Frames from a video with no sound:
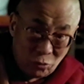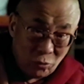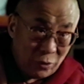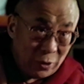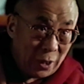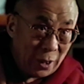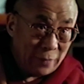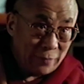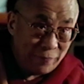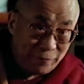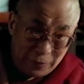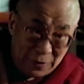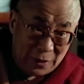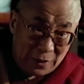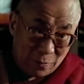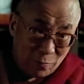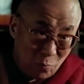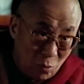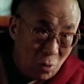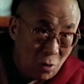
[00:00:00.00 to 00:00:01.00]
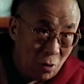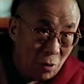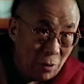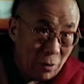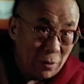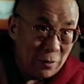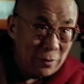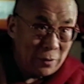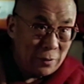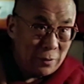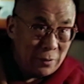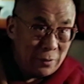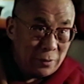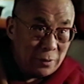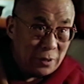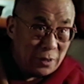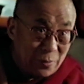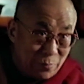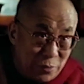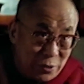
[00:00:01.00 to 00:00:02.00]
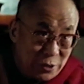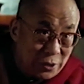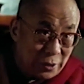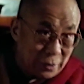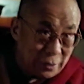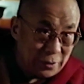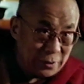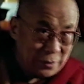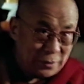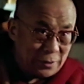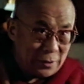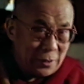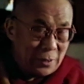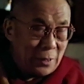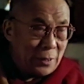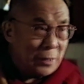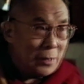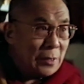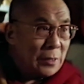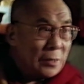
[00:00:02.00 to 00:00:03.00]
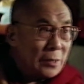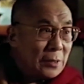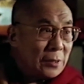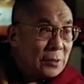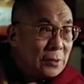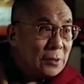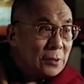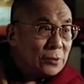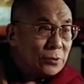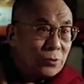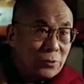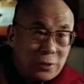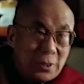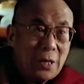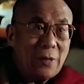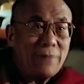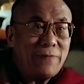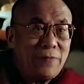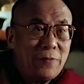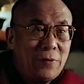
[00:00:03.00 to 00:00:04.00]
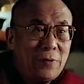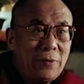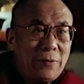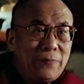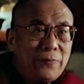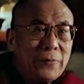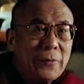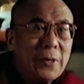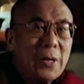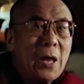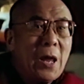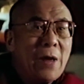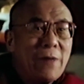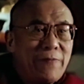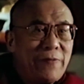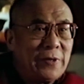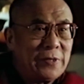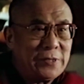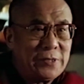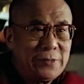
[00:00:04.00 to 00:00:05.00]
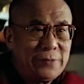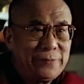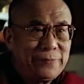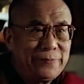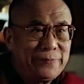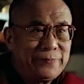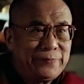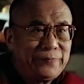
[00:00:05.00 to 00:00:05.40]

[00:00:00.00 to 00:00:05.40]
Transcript: You can feel more immediate. So therefore, effort